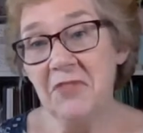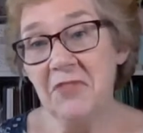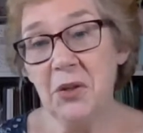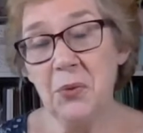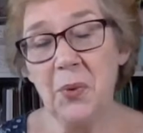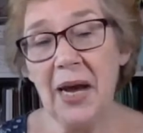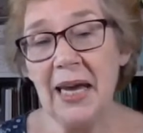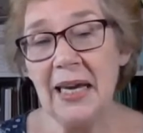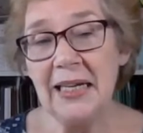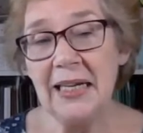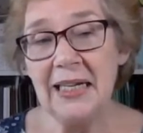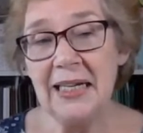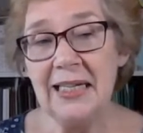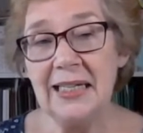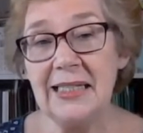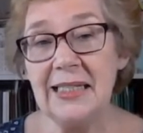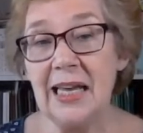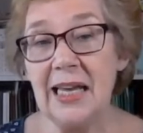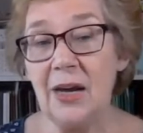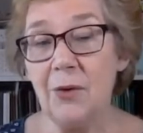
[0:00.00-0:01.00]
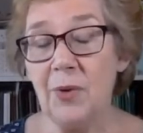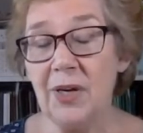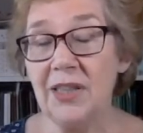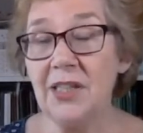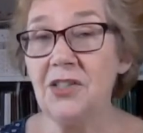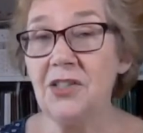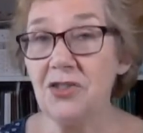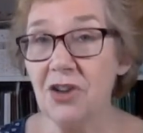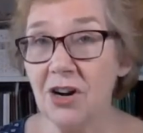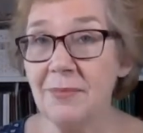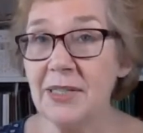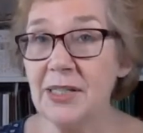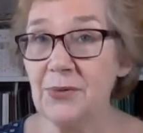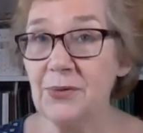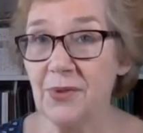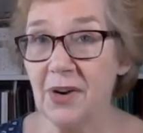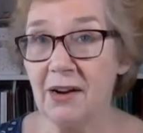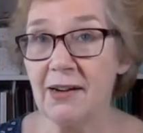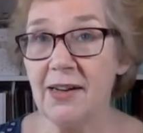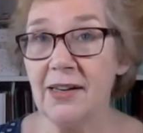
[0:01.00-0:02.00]
the way it is, and when the time
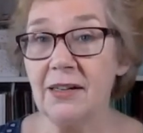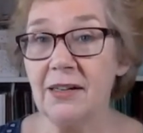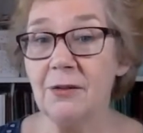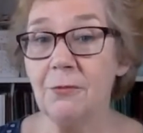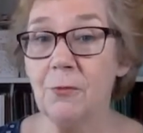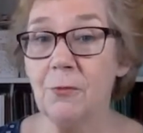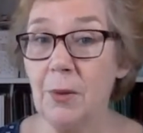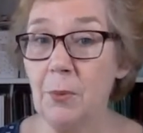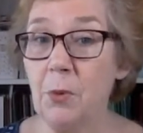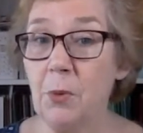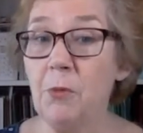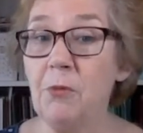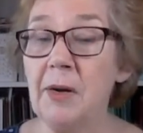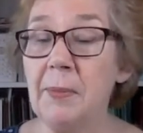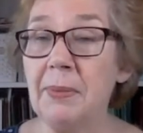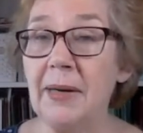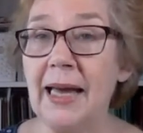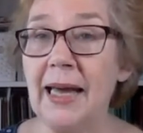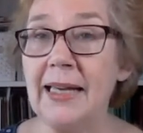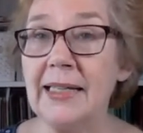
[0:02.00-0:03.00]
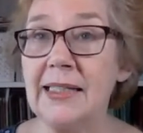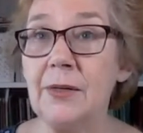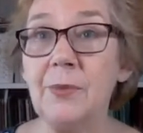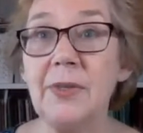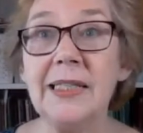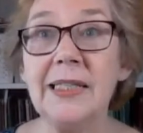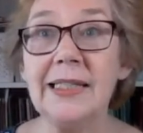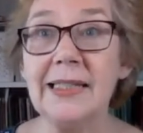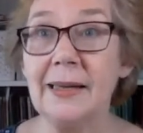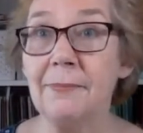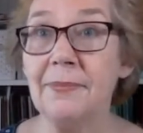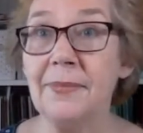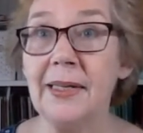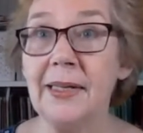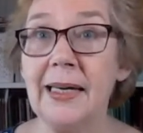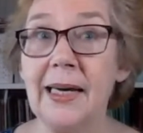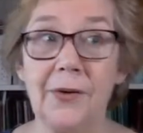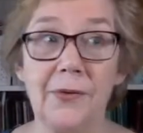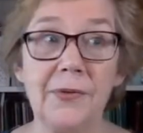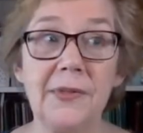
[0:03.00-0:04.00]
is right, we will replace it with
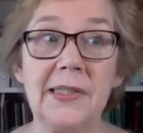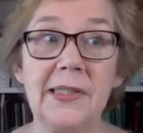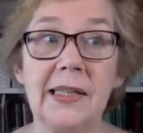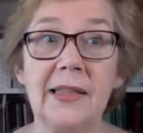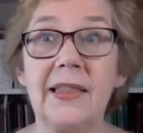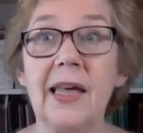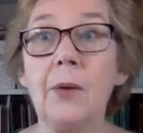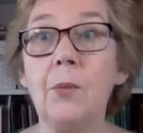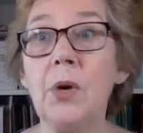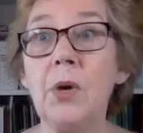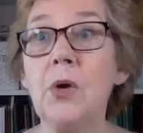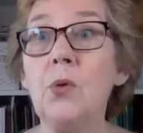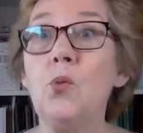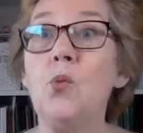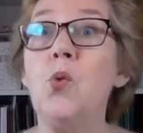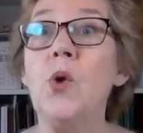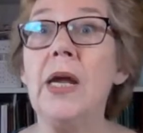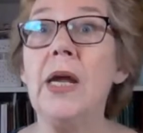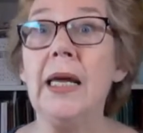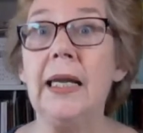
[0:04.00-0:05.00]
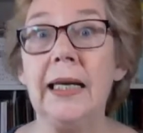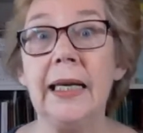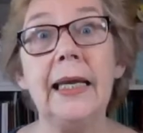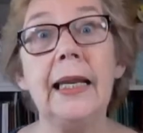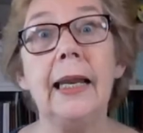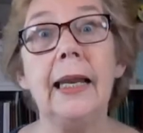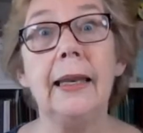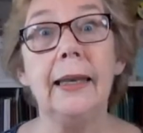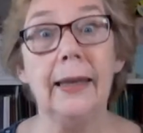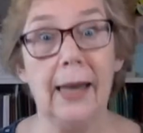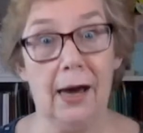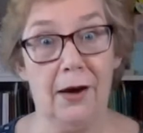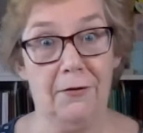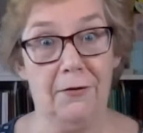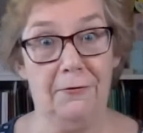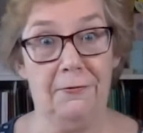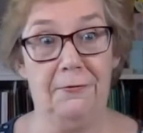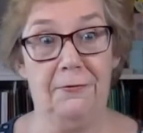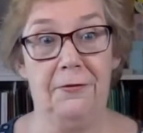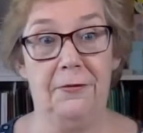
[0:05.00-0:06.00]
something else that we really
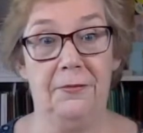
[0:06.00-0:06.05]
love.